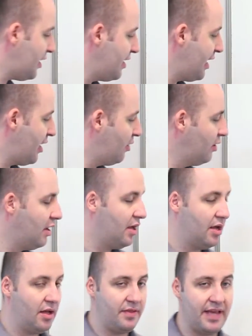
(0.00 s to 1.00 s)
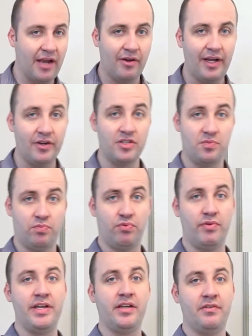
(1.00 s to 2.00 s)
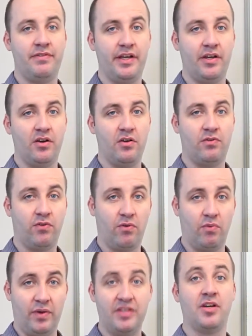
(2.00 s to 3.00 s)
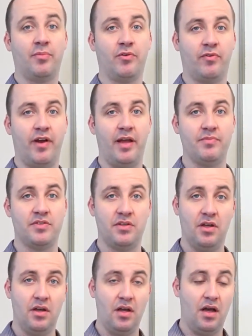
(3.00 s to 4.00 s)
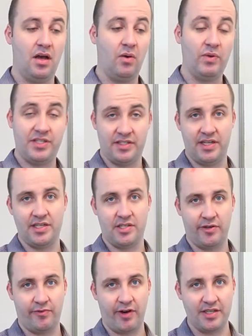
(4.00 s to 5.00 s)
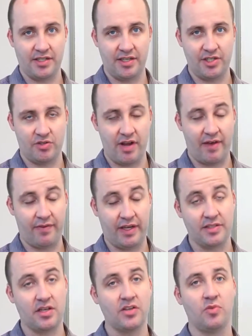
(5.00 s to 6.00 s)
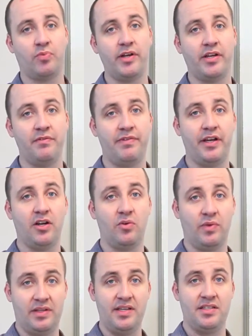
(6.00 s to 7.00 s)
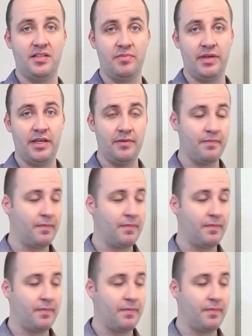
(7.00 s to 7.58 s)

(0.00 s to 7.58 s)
Now, the aggregator is pre-configured with jumbo frames, which is necessary for iSCSI traffic. It's also pre-configured with DCB,